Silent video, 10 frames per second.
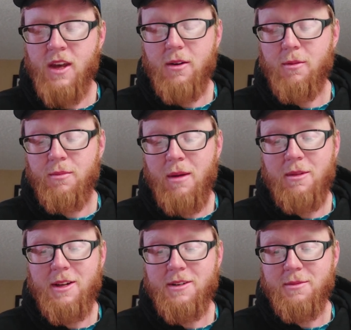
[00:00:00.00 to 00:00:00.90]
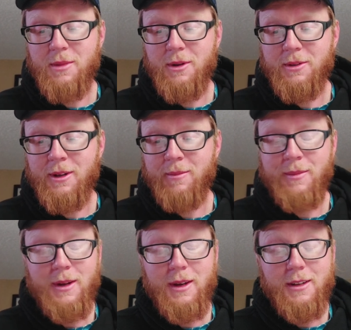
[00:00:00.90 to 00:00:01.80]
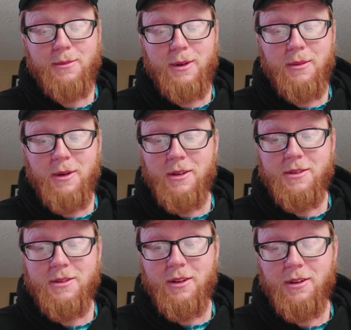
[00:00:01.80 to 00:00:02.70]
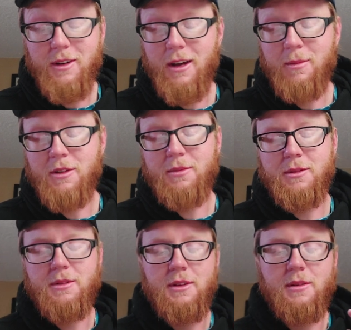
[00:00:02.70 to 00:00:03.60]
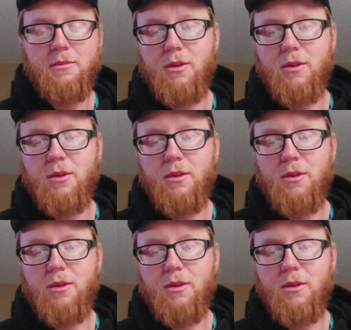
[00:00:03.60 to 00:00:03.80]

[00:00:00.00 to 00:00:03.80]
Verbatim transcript: uh, maybe that's his middle name. It's been a minute since I looked at him explicitly,